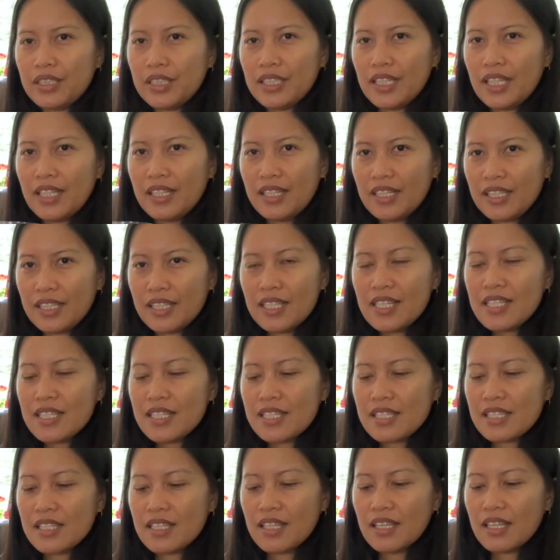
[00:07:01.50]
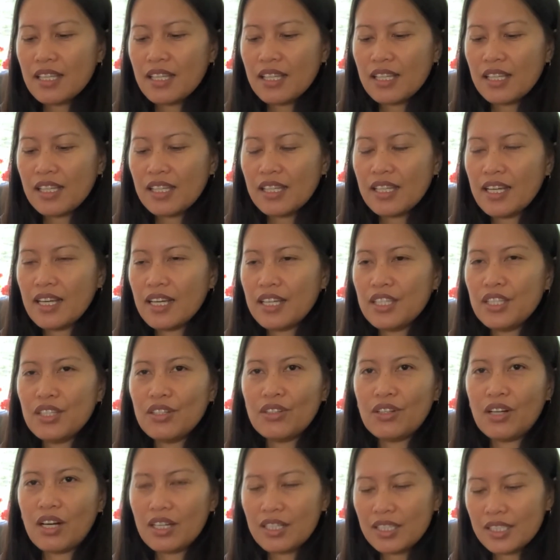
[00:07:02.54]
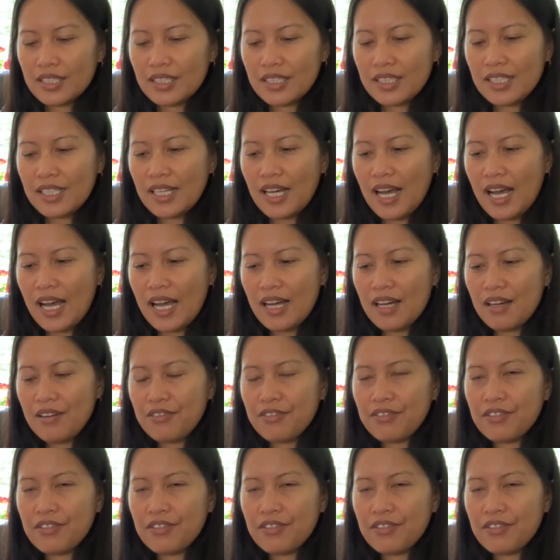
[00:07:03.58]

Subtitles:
than this that you currently have.